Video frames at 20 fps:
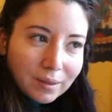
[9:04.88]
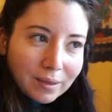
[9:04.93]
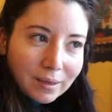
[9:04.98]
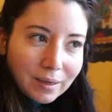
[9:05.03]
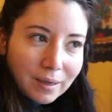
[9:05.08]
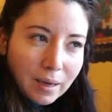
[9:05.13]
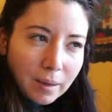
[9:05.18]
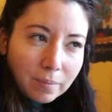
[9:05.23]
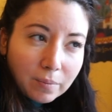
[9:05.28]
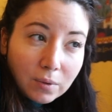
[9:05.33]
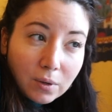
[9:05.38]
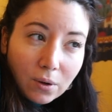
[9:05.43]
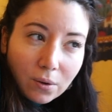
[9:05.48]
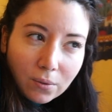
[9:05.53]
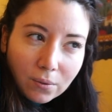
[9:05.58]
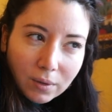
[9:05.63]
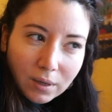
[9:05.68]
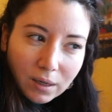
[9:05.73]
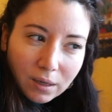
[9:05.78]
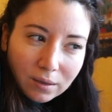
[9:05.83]
kept
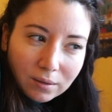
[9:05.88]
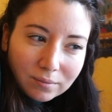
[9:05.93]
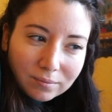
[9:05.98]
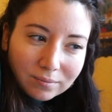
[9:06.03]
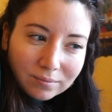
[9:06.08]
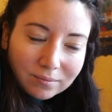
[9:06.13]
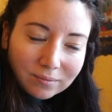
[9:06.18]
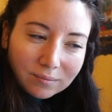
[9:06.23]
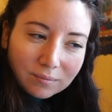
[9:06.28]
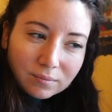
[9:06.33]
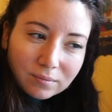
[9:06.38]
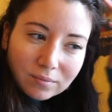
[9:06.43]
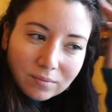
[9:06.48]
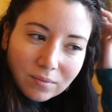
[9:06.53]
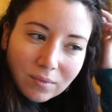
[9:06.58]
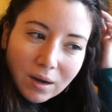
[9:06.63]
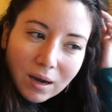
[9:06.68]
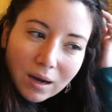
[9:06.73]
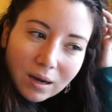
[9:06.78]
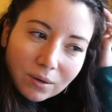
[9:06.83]
going,
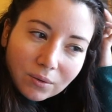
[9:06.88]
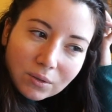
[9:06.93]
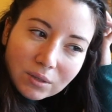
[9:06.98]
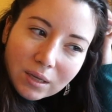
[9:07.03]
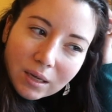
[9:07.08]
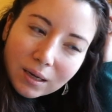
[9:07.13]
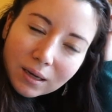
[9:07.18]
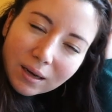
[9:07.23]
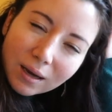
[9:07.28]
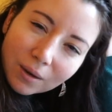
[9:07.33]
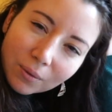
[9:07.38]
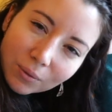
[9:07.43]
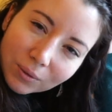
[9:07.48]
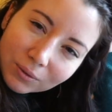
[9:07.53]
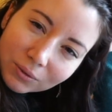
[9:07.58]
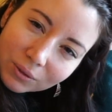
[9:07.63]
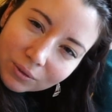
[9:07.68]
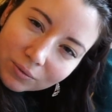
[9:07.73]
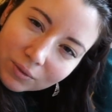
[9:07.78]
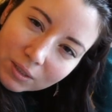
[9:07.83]
I was like, I
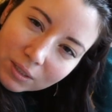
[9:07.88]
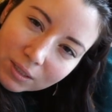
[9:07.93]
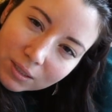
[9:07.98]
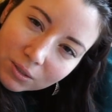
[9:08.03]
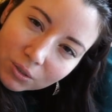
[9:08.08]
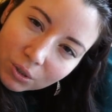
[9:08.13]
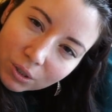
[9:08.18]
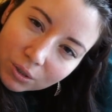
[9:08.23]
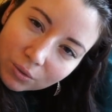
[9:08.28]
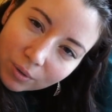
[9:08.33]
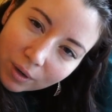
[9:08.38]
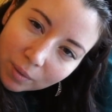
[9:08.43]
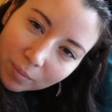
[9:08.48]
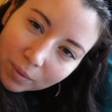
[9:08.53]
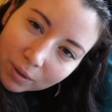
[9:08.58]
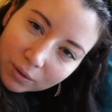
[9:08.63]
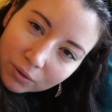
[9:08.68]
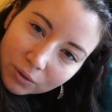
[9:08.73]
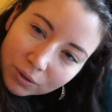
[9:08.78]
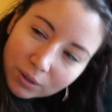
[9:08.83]
wonder if this is her
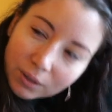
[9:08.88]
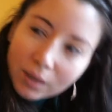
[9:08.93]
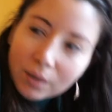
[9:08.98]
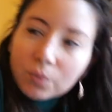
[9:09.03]
grandmother.